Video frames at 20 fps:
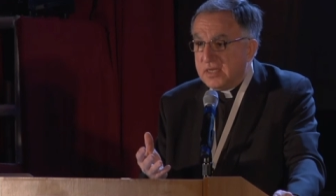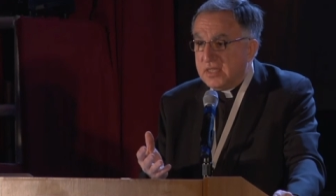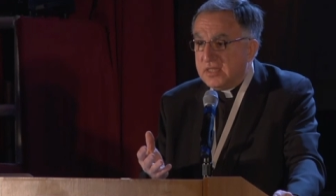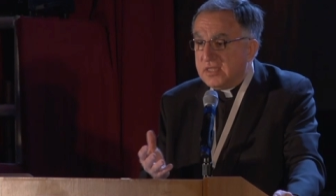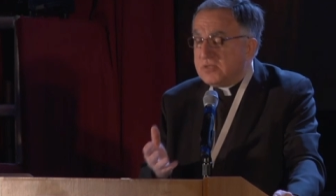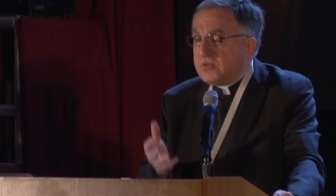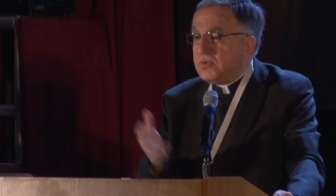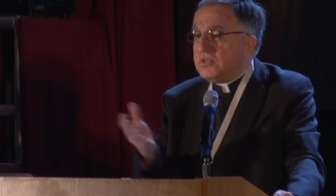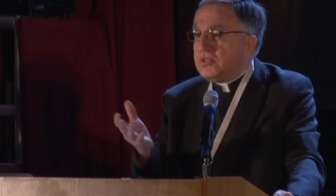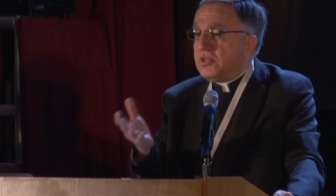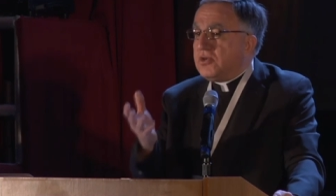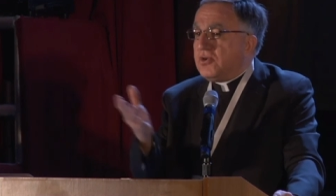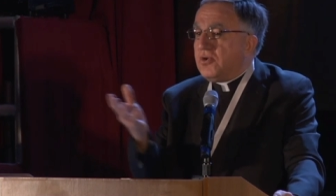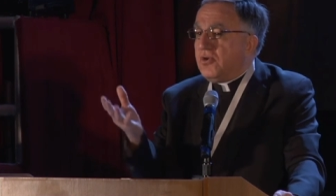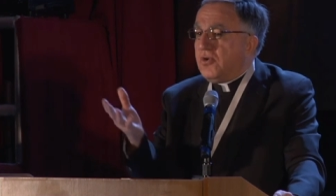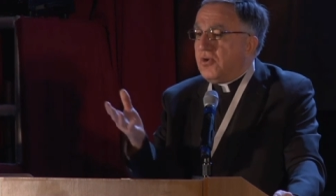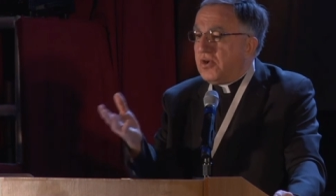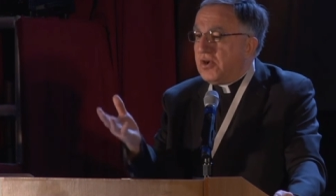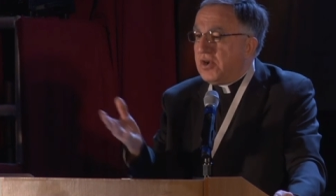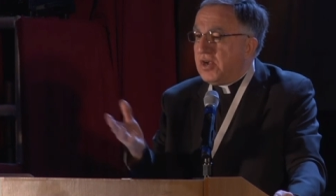This was the
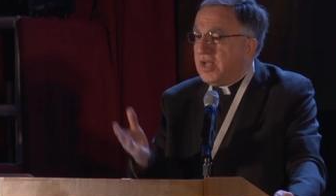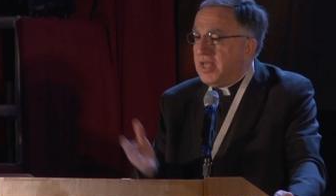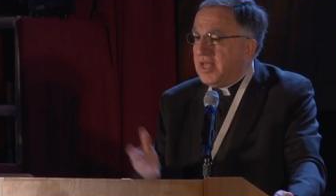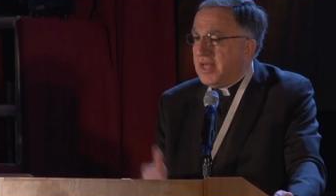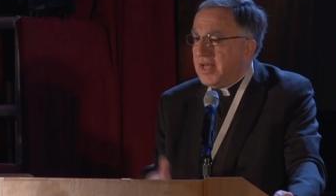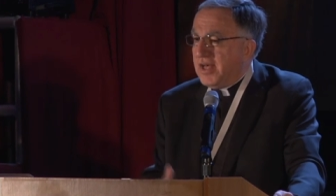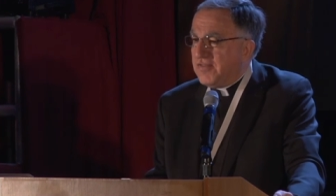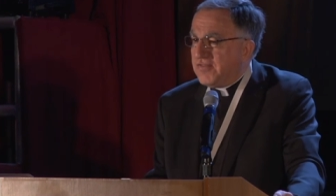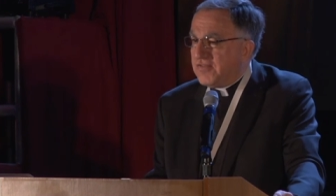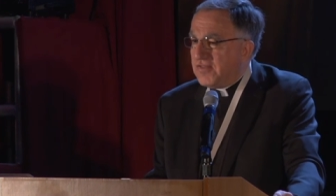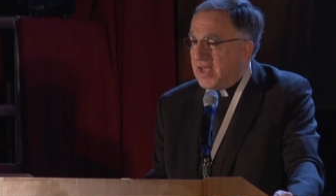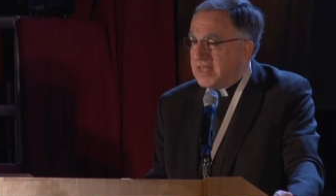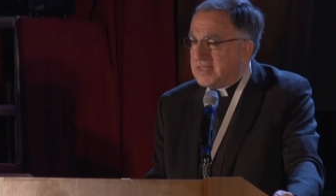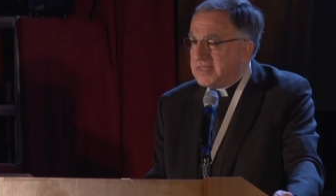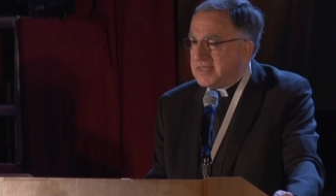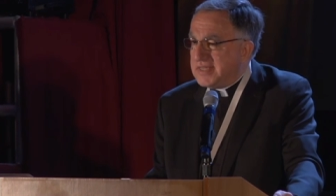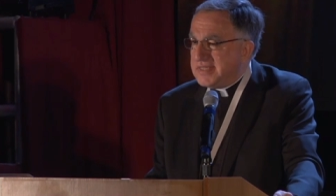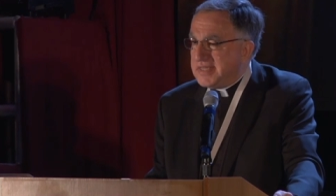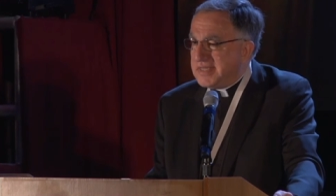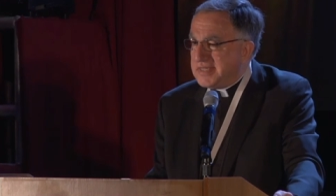core of
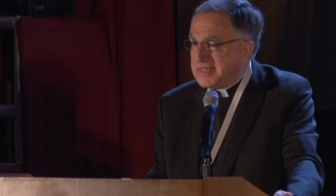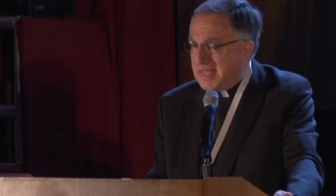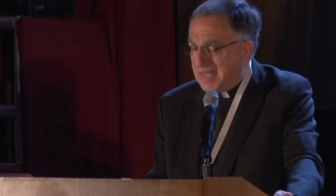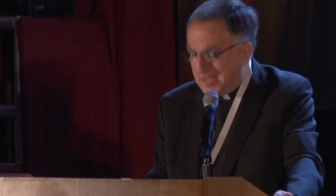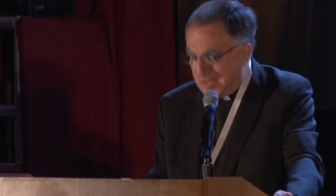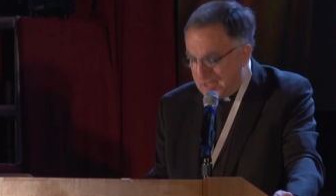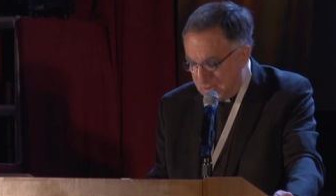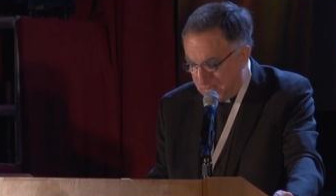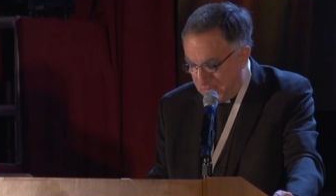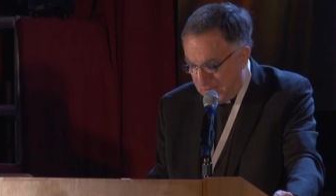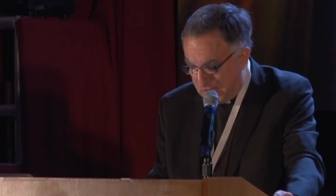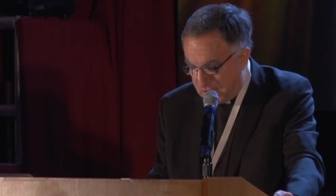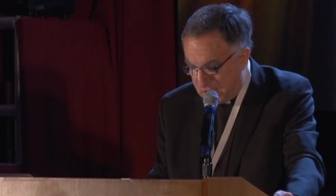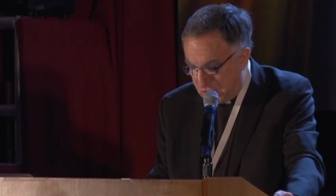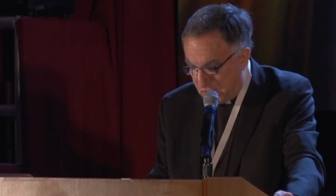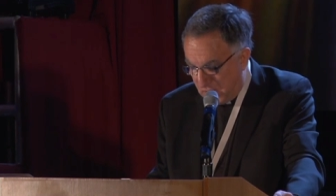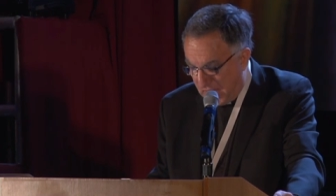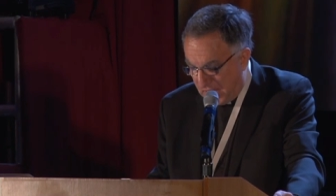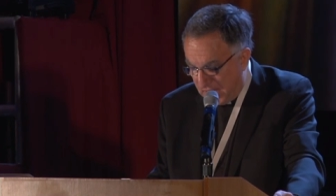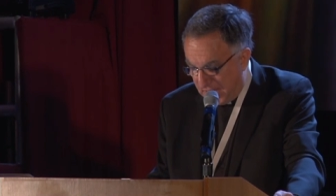Francis de Sales'
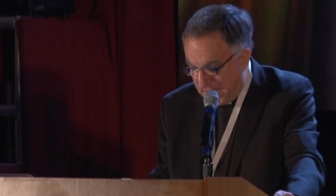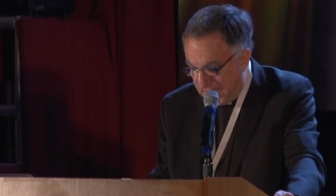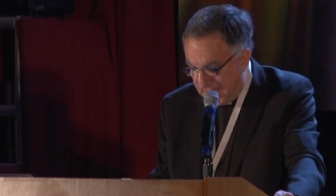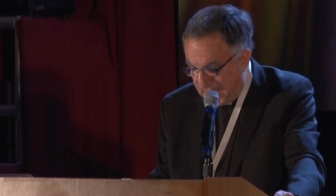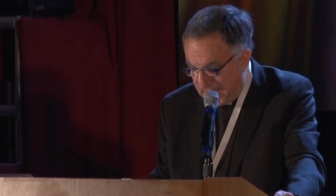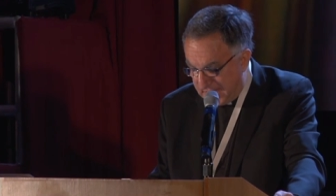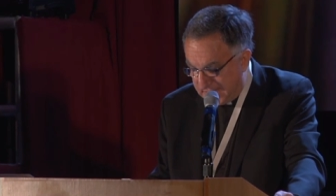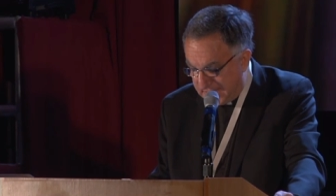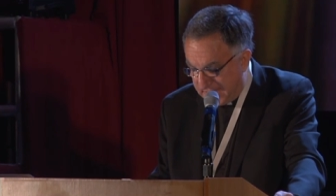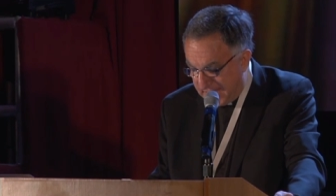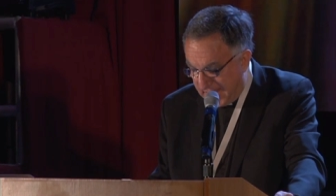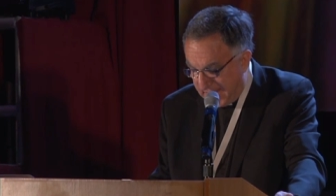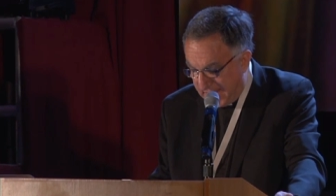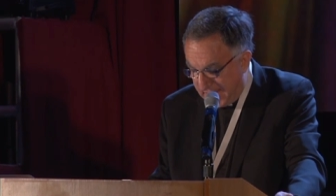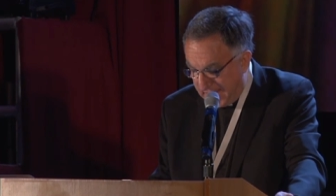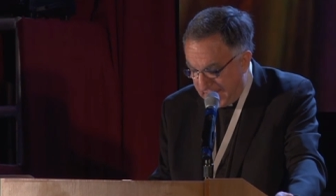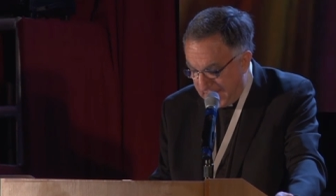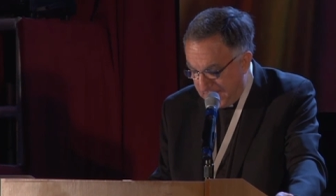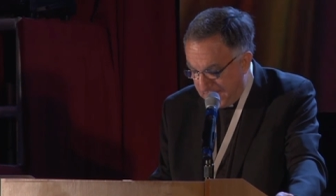spirituality in his day.